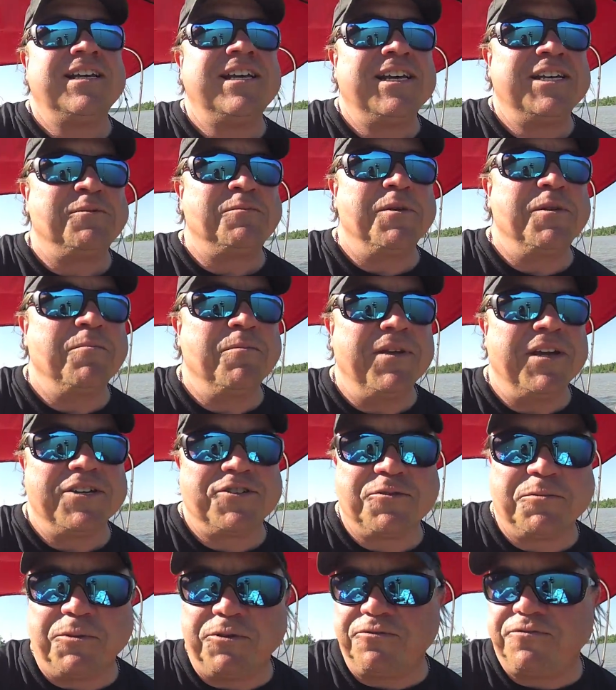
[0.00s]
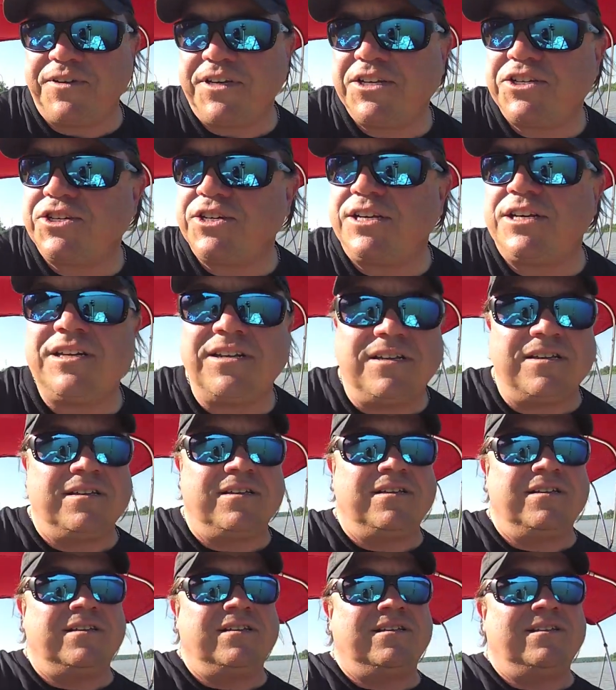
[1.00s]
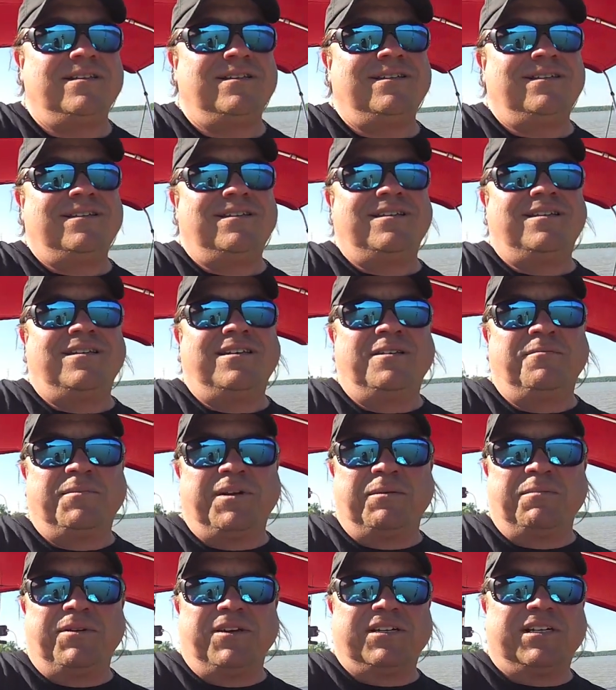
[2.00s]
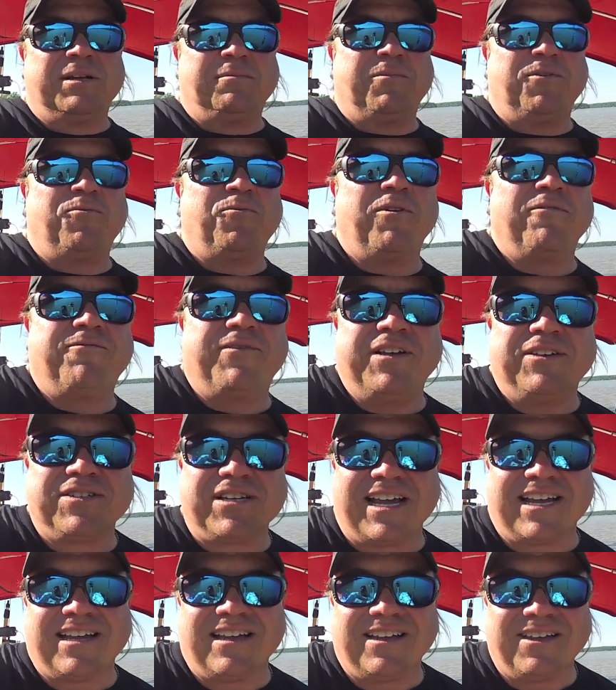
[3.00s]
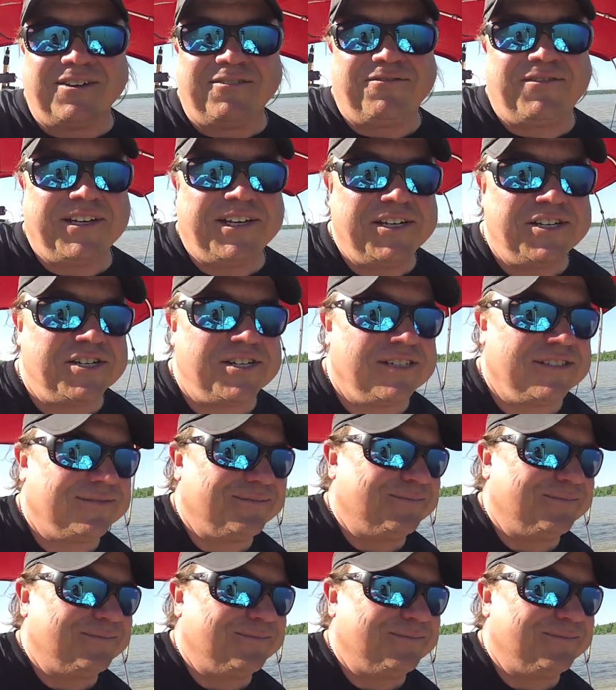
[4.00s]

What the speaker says: It's been miserable fishing. I'm hooked up on what feels like a good fish.